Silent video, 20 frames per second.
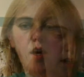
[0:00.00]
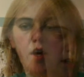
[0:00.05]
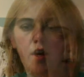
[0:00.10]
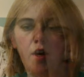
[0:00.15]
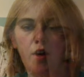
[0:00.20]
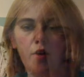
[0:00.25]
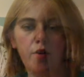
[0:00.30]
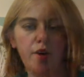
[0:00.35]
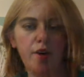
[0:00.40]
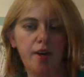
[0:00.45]

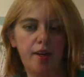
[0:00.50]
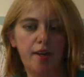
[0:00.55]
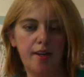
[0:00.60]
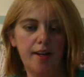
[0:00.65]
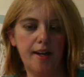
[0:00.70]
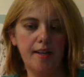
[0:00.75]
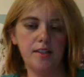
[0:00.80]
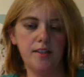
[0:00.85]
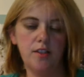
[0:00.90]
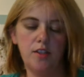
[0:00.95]
Okay, you
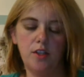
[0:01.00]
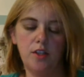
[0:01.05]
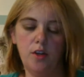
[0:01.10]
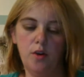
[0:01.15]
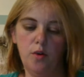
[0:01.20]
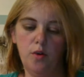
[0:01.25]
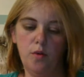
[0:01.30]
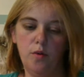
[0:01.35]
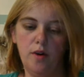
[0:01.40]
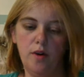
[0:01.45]
guys,
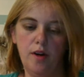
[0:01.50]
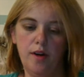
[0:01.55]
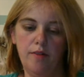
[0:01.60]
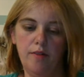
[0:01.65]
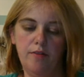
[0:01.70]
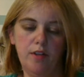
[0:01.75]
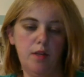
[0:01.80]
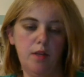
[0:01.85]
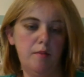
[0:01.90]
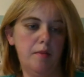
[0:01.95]
so
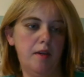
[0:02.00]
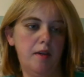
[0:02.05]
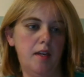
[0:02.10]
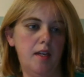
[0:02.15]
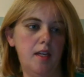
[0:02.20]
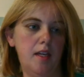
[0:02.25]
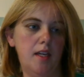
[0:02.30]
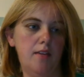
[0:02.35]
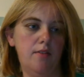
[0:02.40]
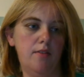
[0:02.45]
for the
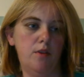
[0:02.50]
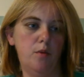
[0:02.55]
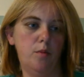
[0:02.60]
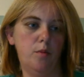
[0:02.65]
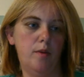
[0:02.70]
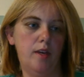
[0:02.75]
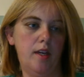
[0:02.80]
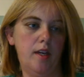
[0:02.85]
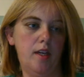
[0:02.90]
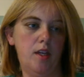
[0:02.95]
beginning of the
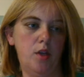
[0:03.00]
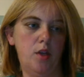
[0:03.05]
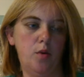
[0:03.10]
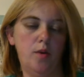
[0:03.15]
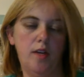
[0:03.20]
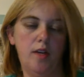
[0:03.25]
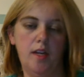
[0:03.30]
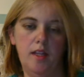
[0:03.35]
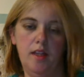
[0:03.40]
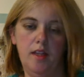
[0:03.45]
week, you
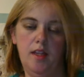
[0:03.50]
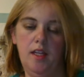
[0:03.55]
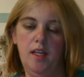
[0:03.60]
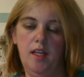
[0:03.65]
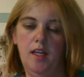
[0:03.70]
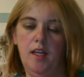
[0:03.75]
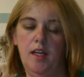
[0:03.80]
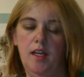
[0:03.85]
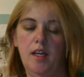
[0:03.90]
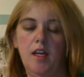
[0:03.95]
get
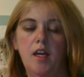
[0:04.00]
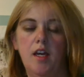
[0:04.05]
the